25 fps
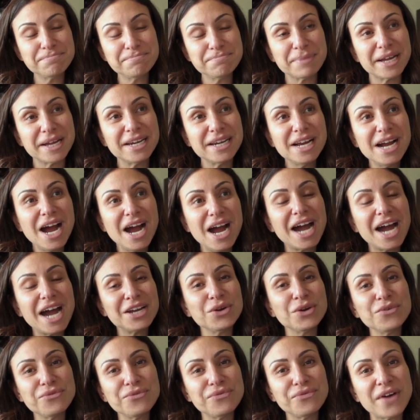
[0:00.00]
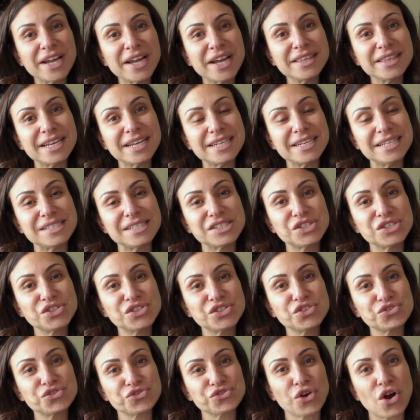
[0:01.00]
but I don't find that it's
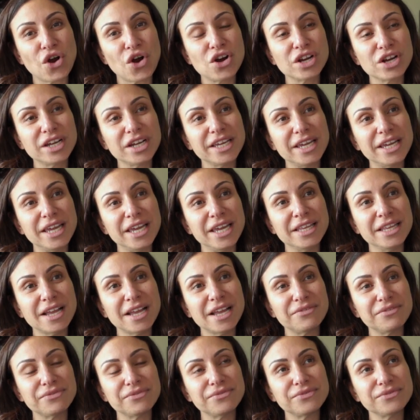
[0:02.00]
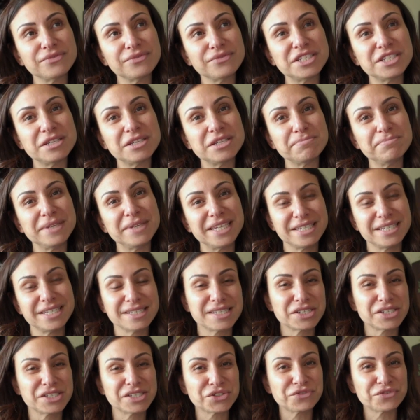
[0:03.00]
strong enough to be
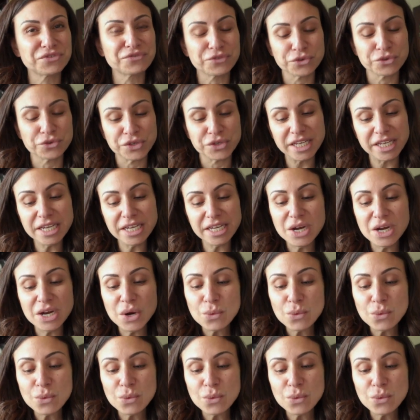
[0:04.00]
considered fruity.